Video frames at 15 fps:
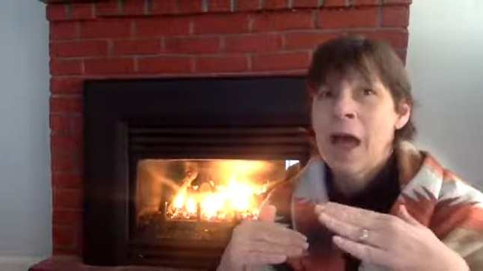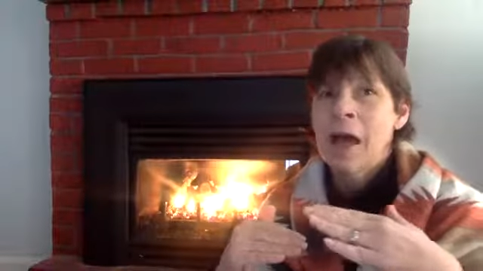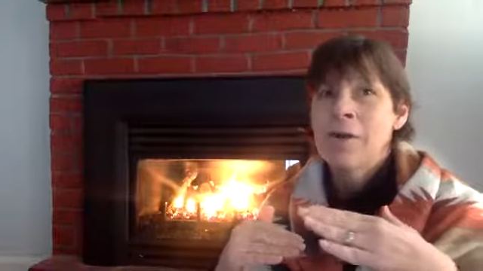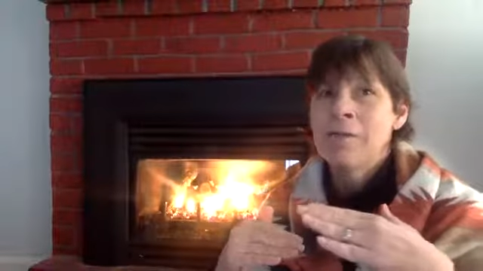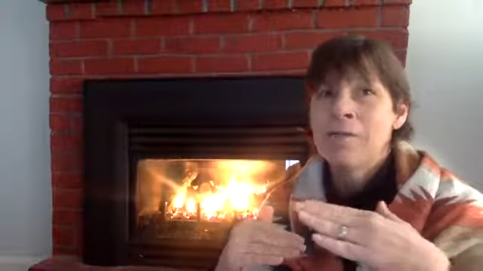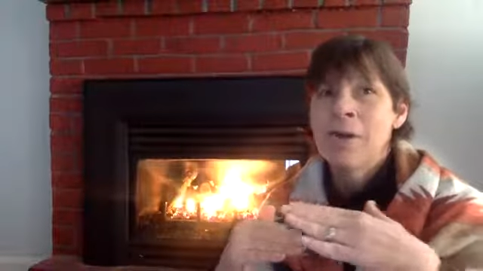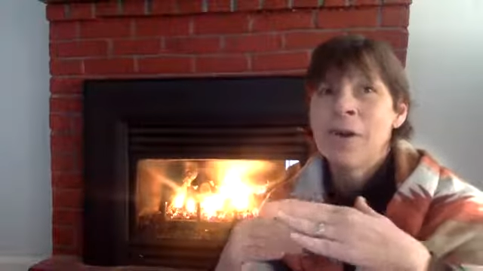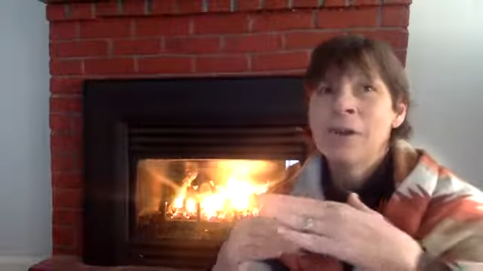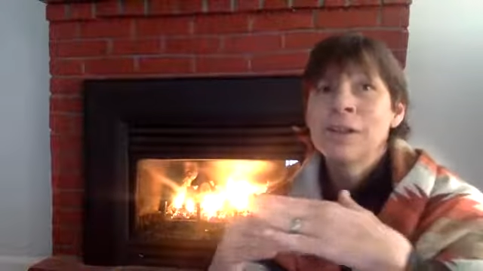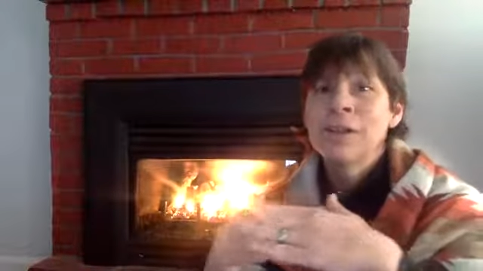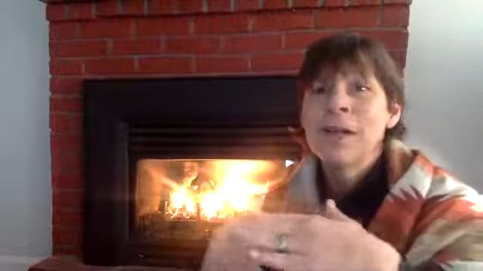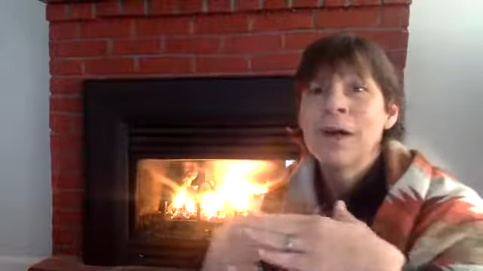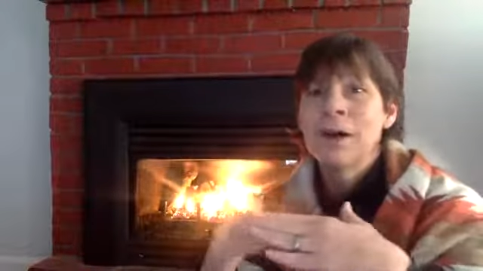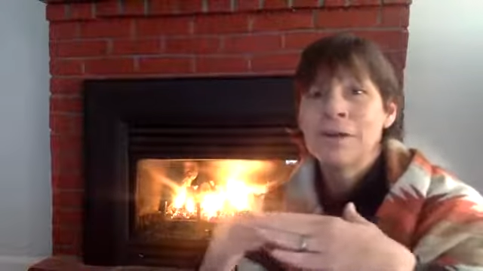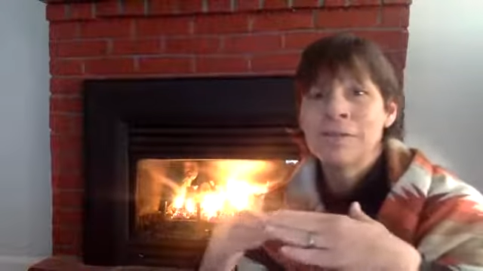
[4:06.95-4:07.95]
fall in
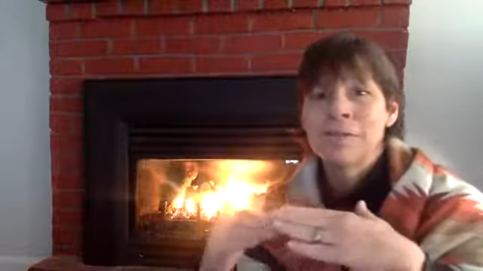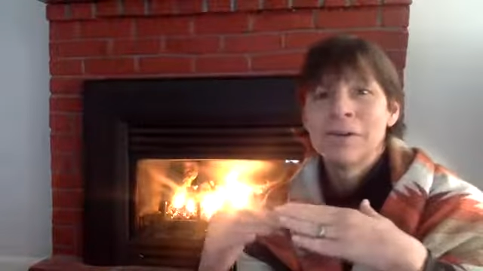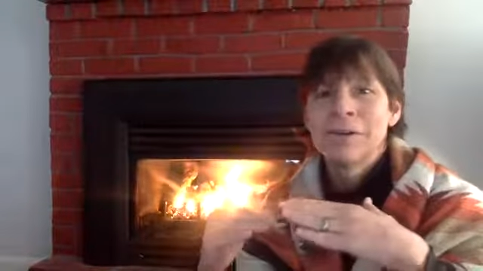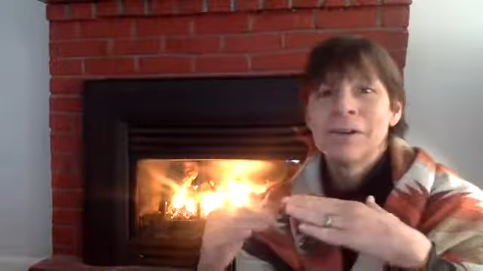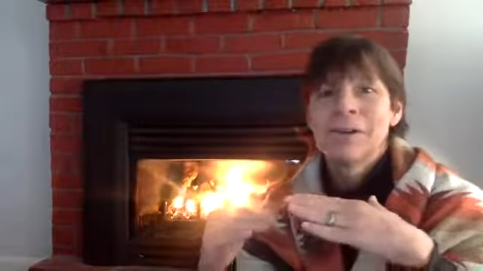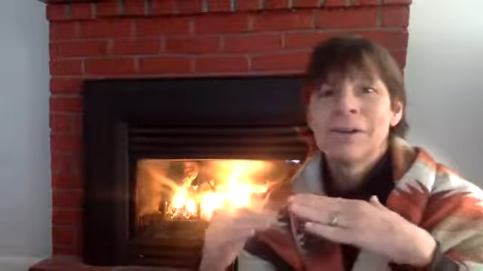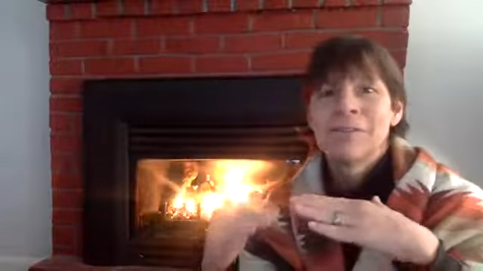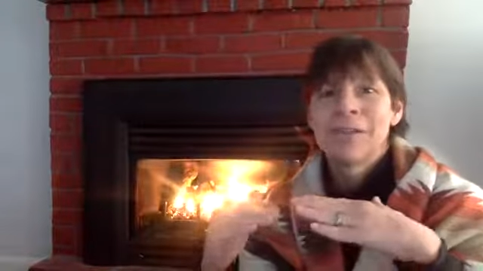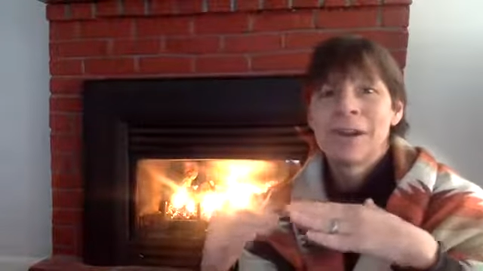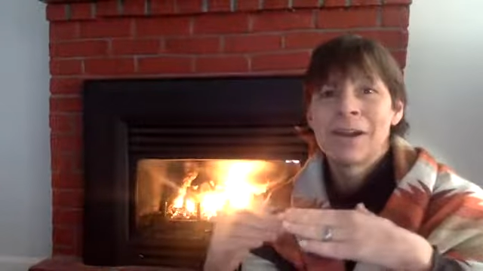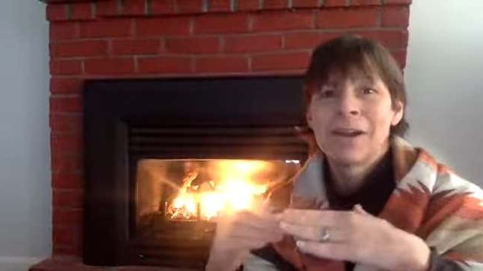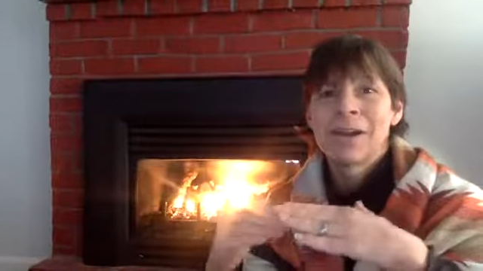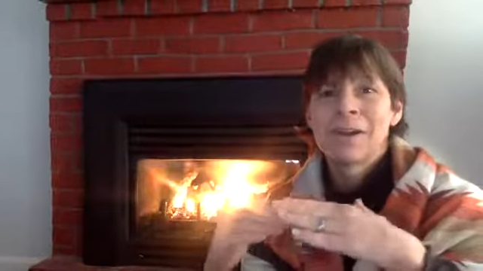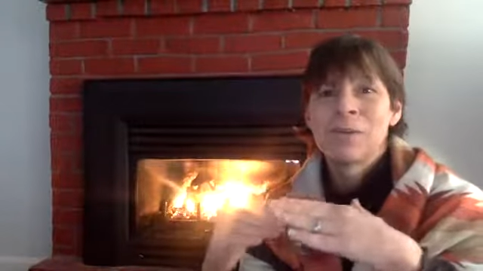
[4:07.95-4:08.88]
love, right,